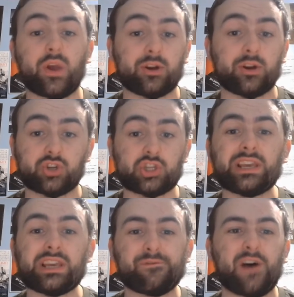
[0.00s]
where
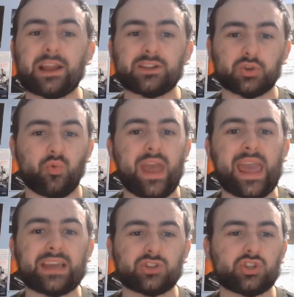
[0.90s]
she finds a
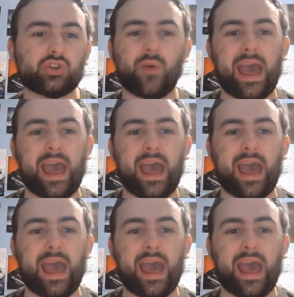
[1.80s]
way to